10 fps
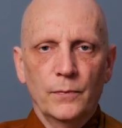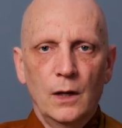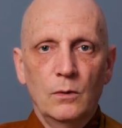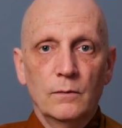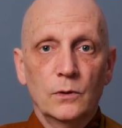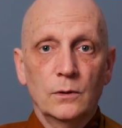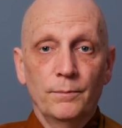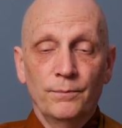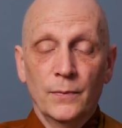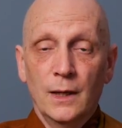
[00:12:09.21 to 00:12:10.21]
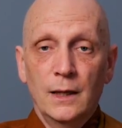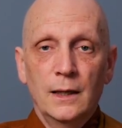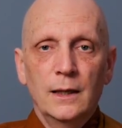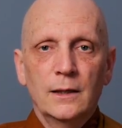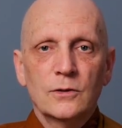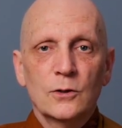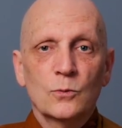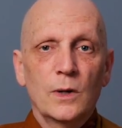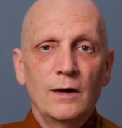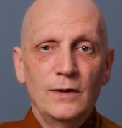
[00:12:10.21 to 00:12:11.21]
However,
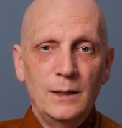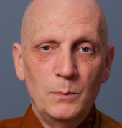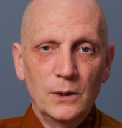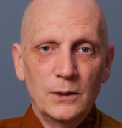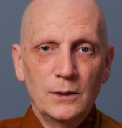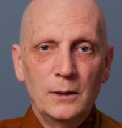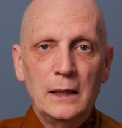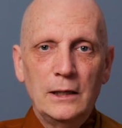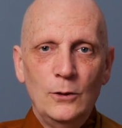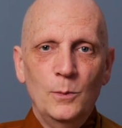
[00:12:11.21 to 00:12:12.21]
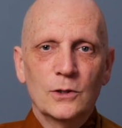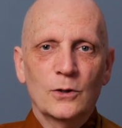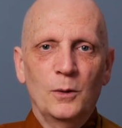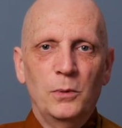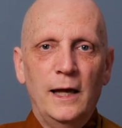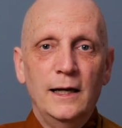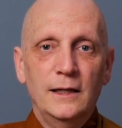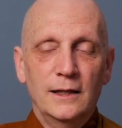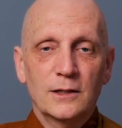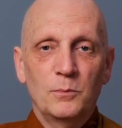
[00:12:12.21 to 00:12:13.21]
since we have 8 billion humans on the
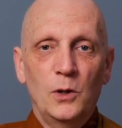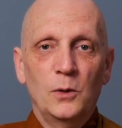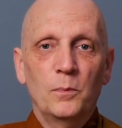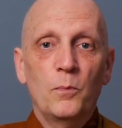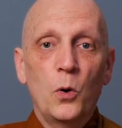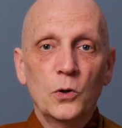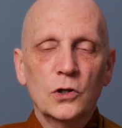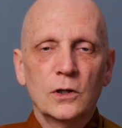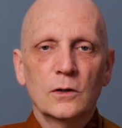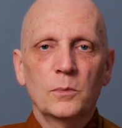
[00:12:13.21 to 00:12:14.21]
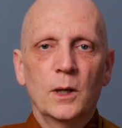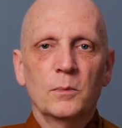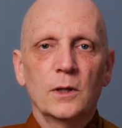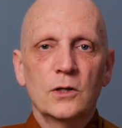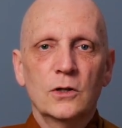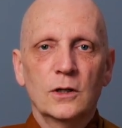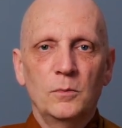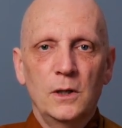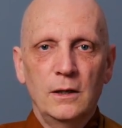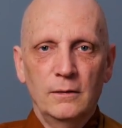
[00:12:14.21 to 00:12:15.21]
planet, a small portion of the population
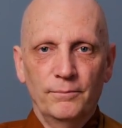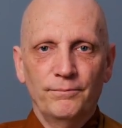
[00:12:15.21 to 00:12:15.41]
can be